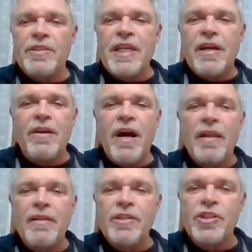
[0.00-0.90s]
Hillsdale
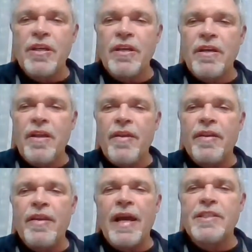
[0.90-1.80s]
College,
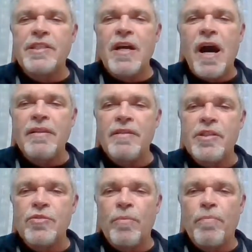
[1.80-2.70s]
the Knights
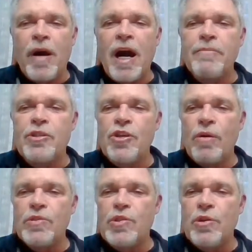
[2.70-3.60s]
College, or Bob
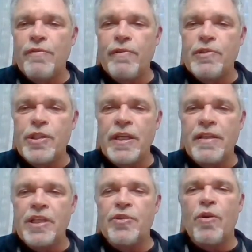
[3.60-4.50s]
Jones
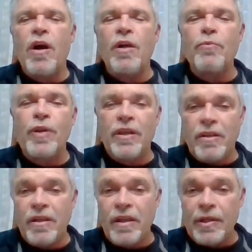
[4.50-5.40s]
University? These are all
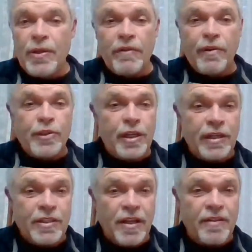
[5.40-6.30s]
real
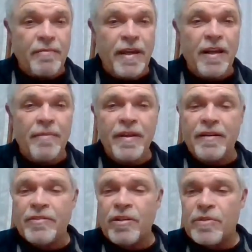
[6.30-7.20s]
universities, nothing made up
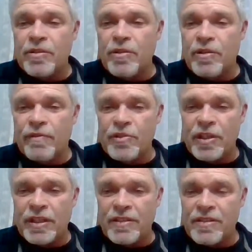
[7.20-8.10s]
there in terms of
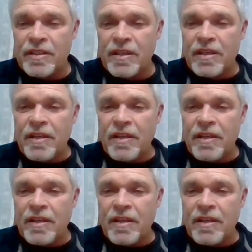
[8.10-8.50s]
universities.